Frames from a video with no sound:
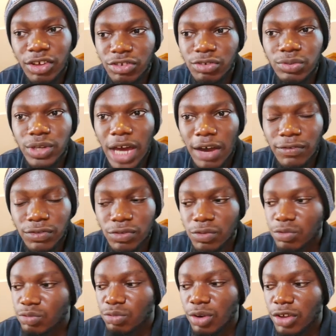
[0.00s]
you would have to
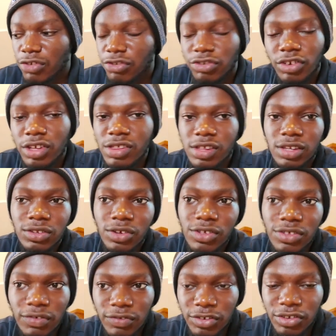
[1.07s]
watch tons and
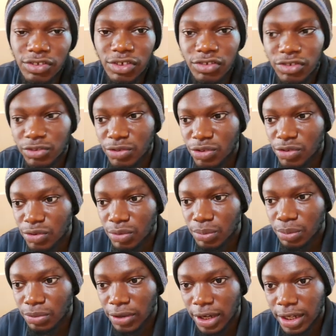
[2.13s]
tons of videos on
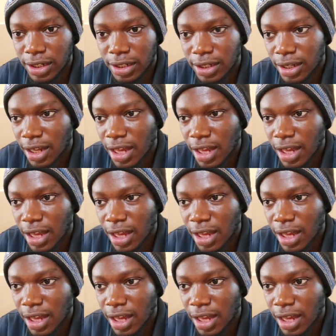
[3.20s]
YouTube, right?